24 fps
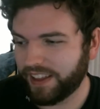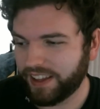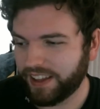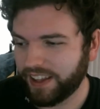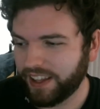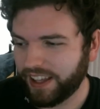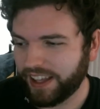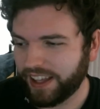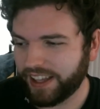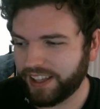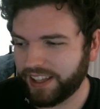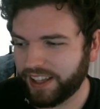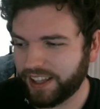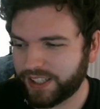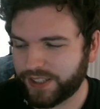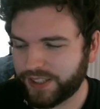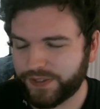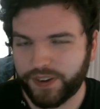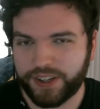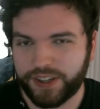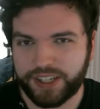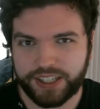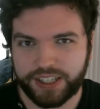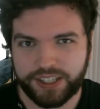It's
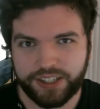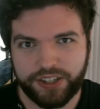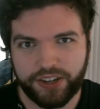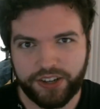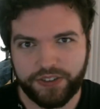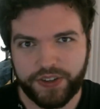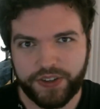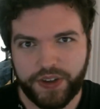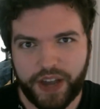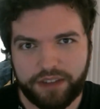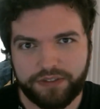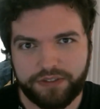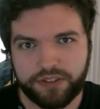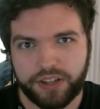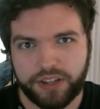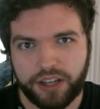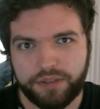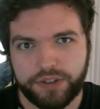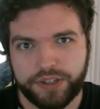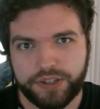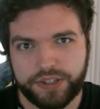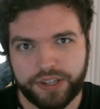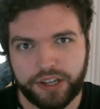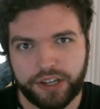funny, you have to love
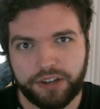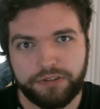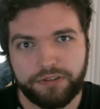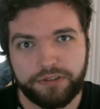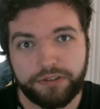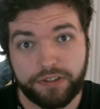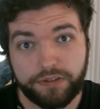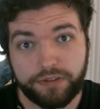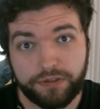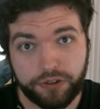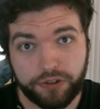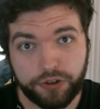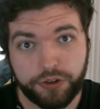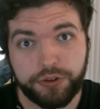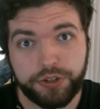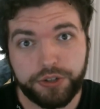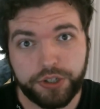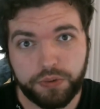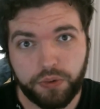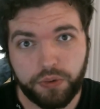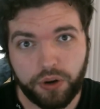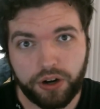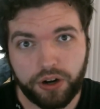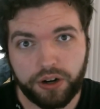yourself for who
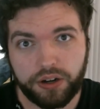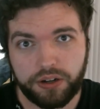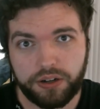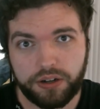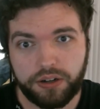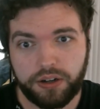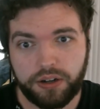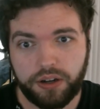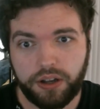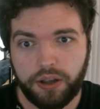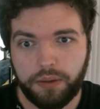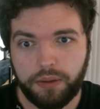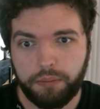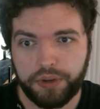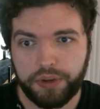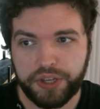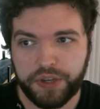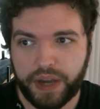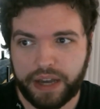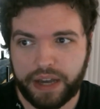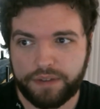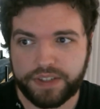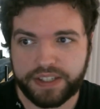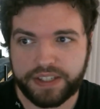you are, but you
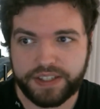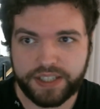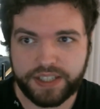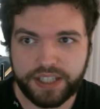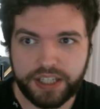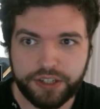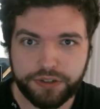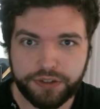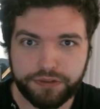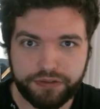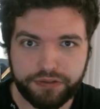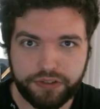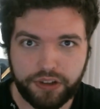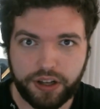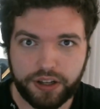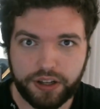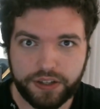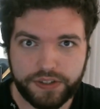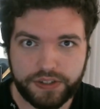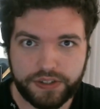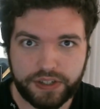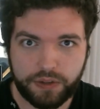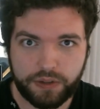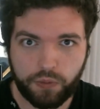have to see your flaws
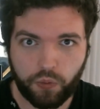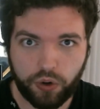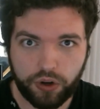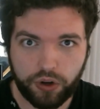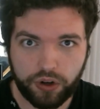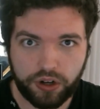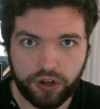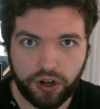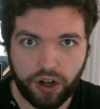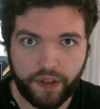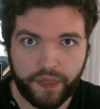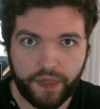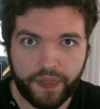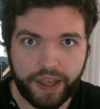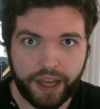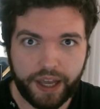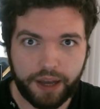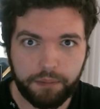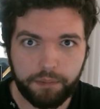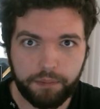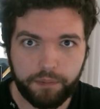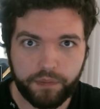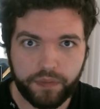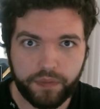and work on them.
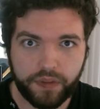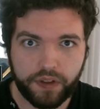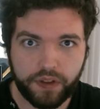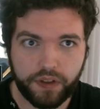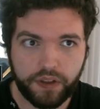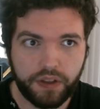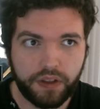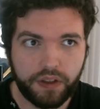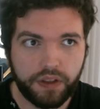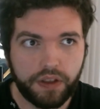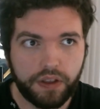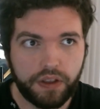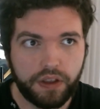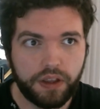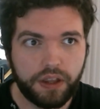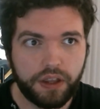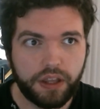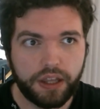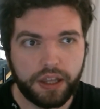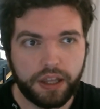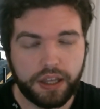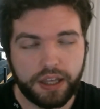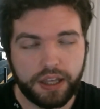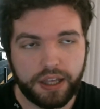
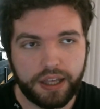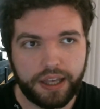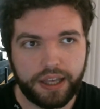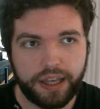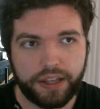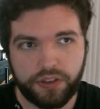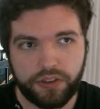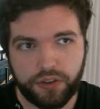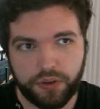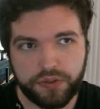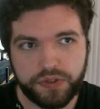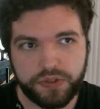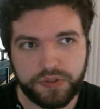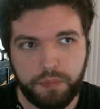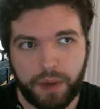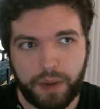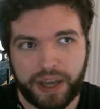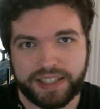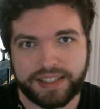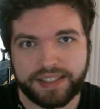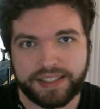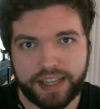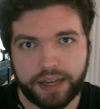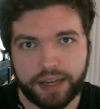And those might
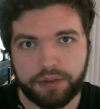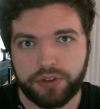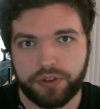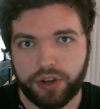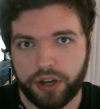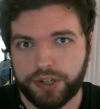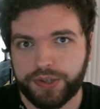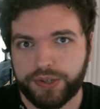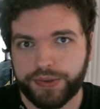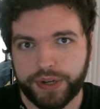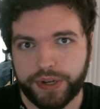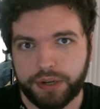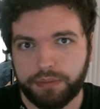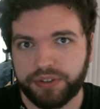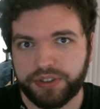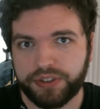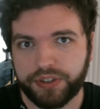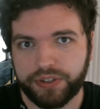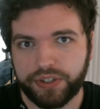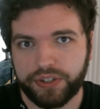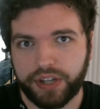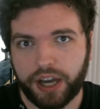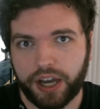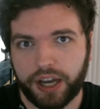sound contrary, but they're
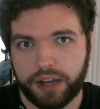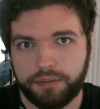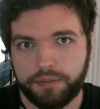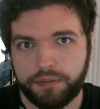not.